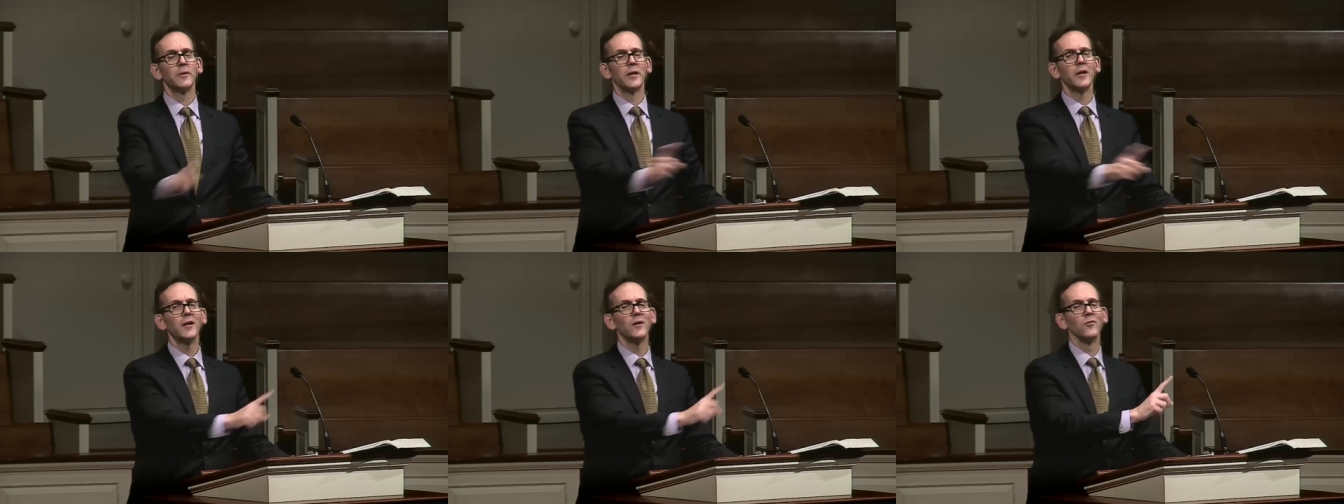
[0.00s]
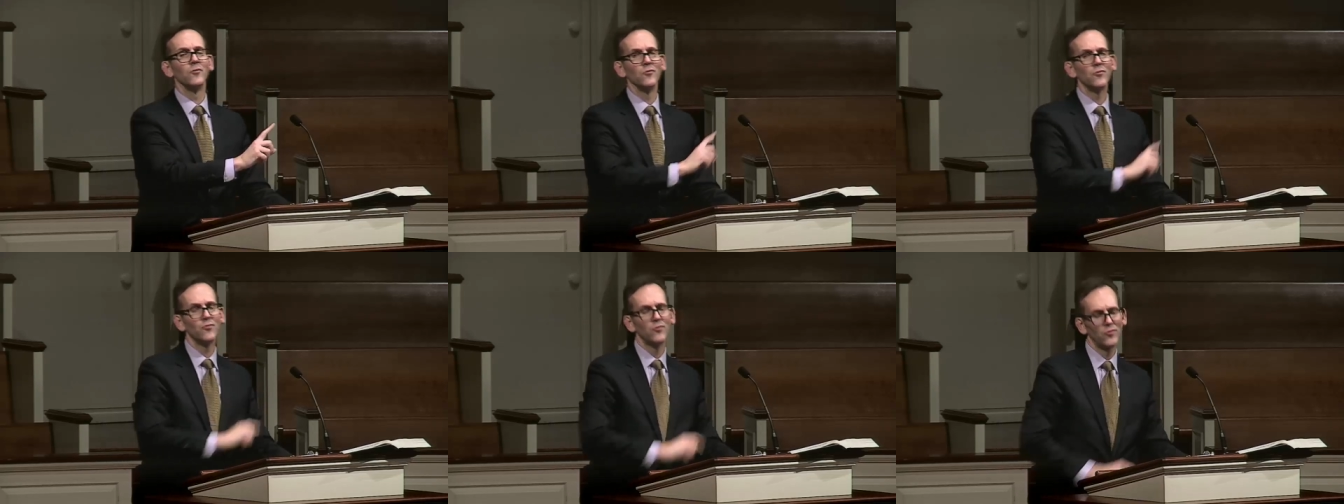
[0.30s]

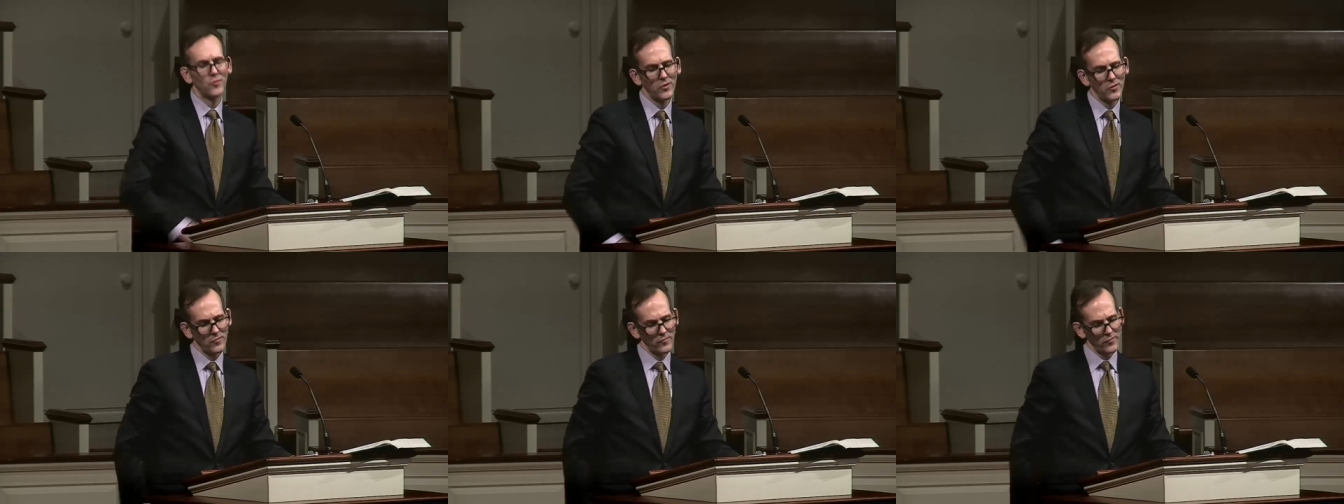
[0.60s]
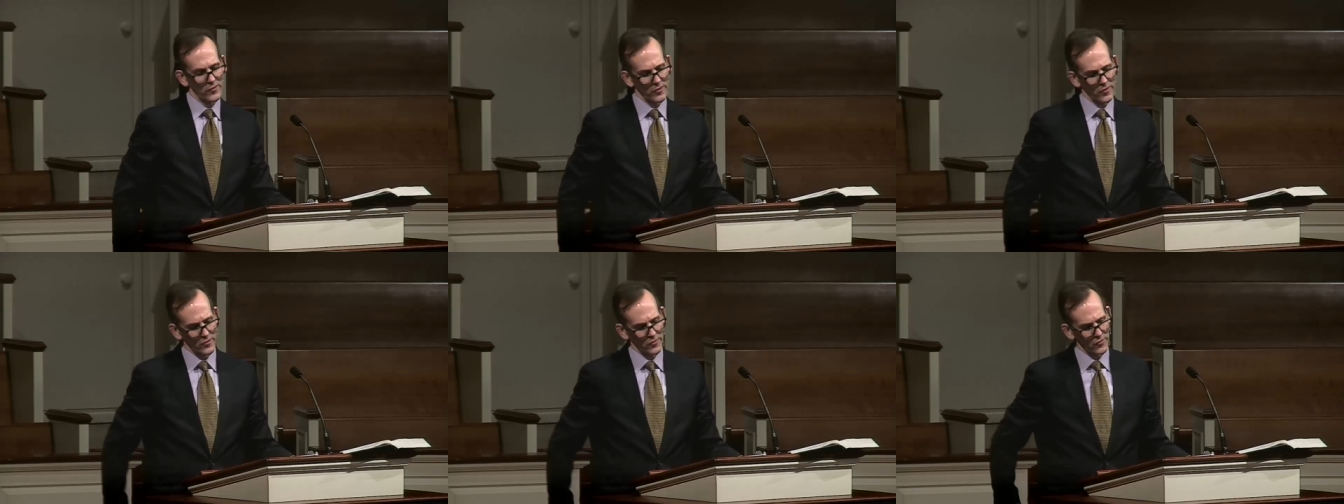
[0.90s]
begins
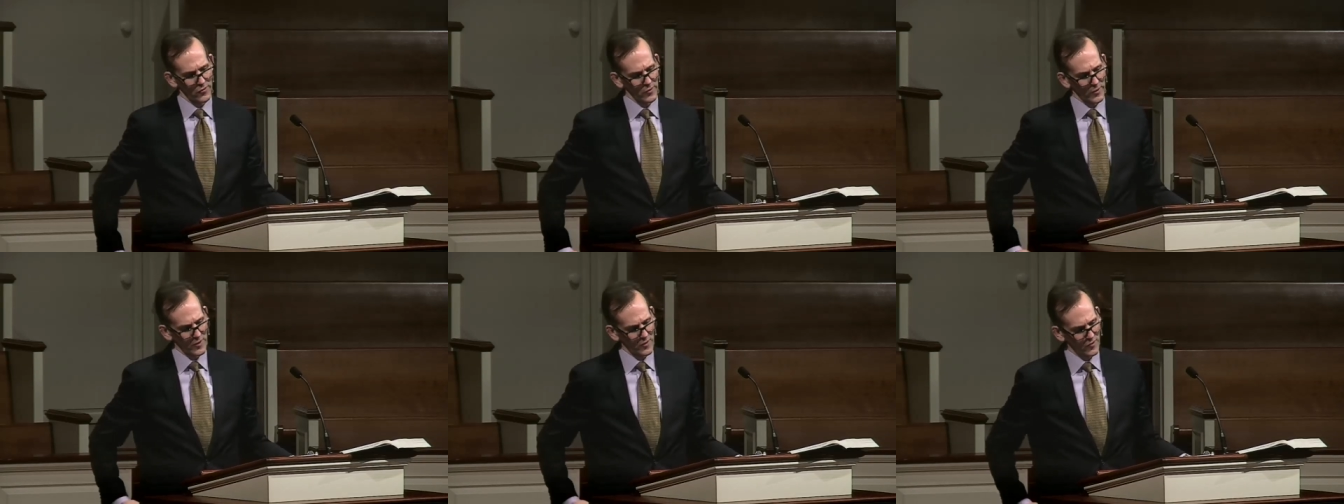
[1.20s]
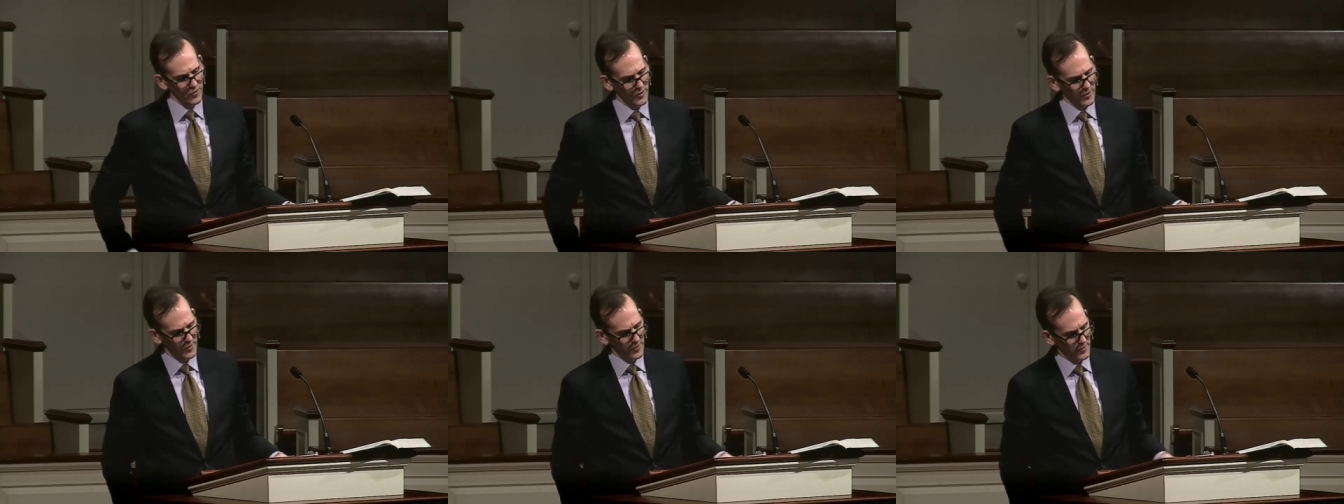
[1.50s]
in verse
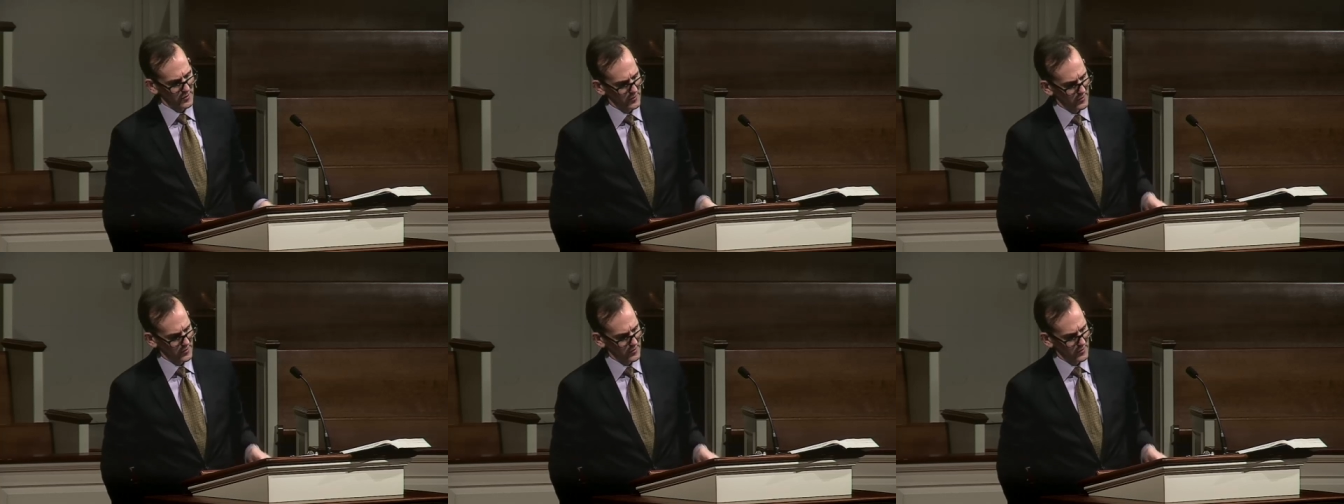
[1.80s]
20.